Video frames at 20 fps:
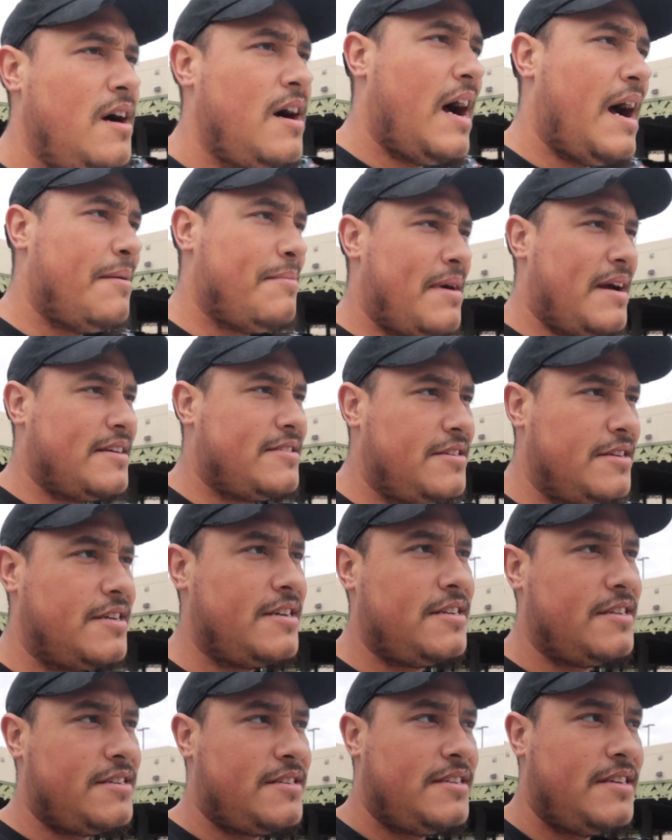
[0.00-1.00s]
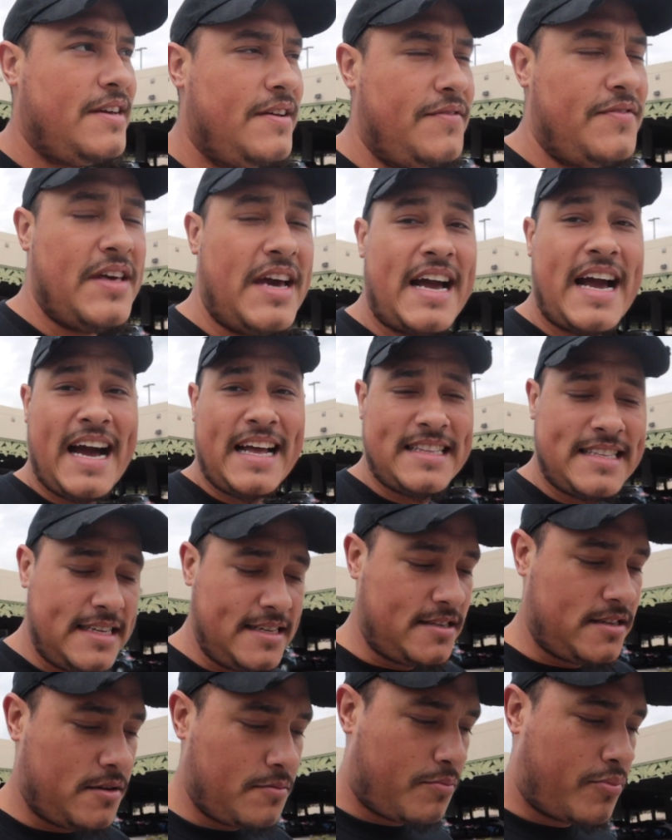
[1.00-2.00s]
I'm actually gonna see if they got
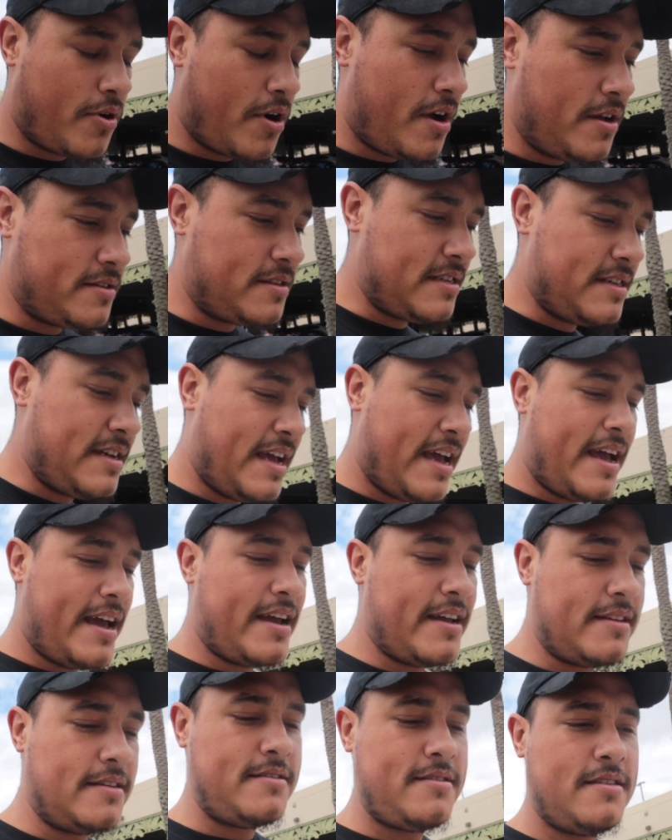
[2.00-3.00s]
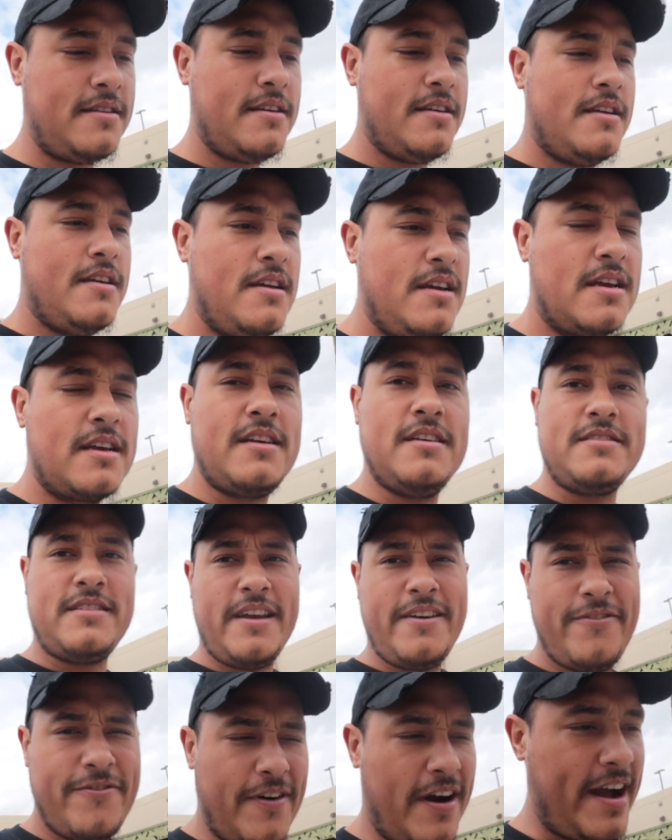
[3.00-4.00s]
these LeBrons in hands. because
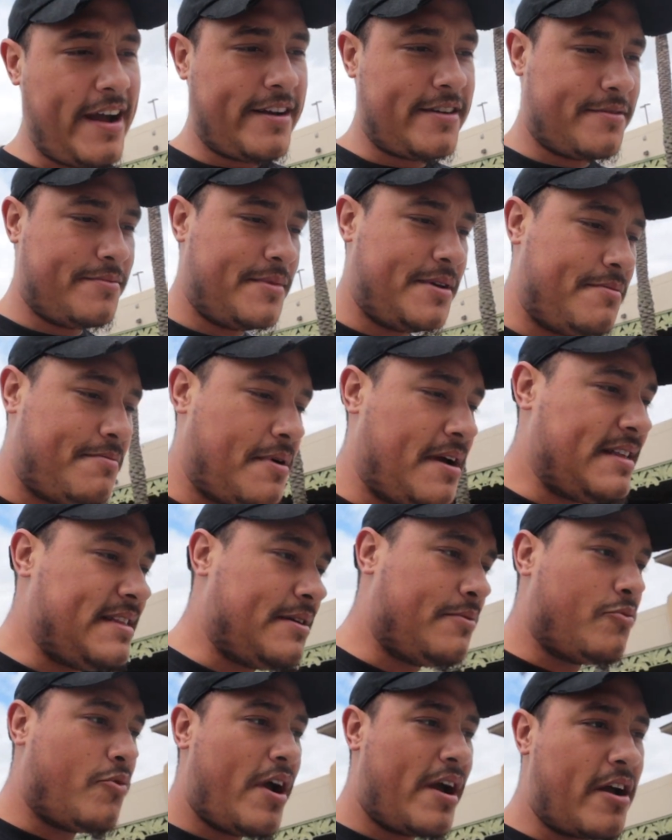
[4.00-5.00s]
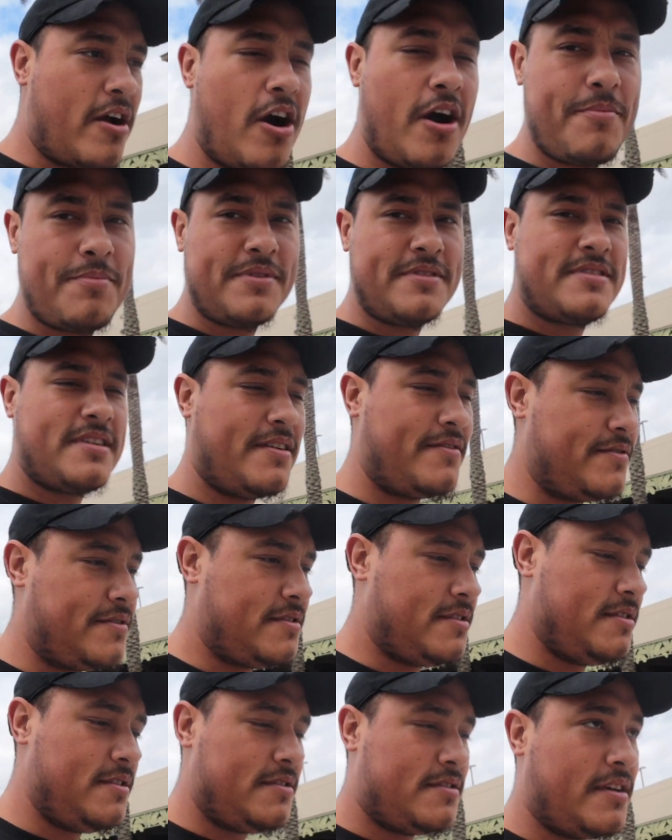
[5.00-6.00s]
they fired me, man. Them red carpet
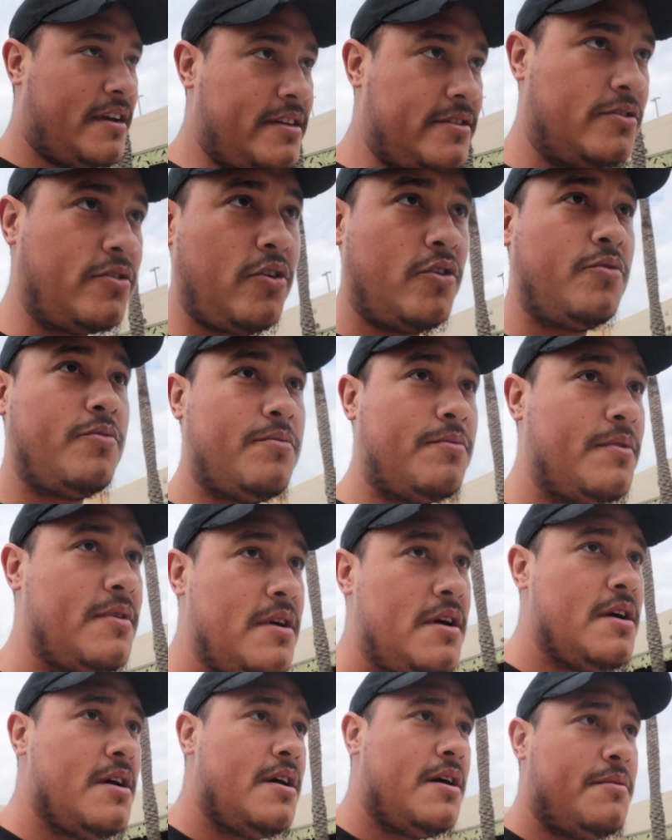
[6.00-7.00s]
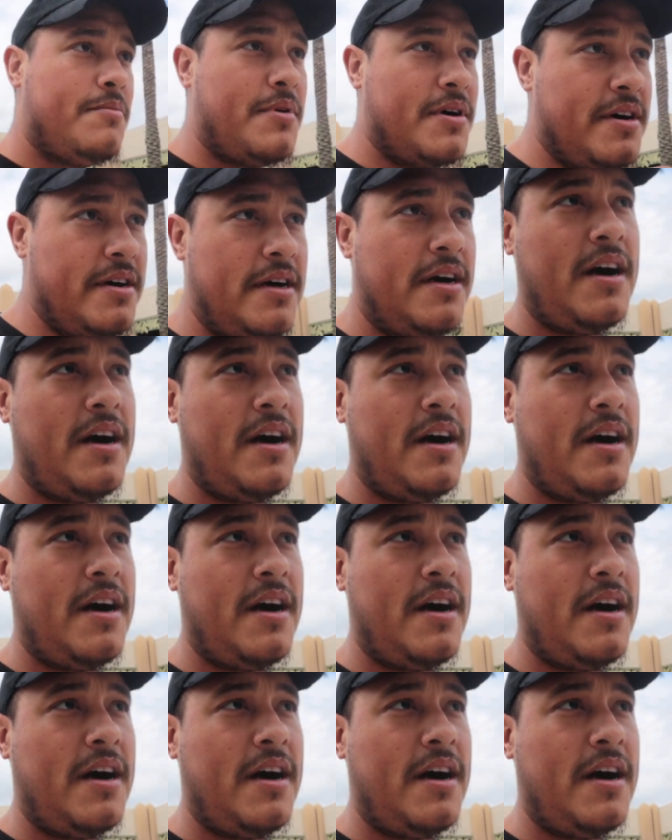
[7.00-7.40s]
17s, they dope. But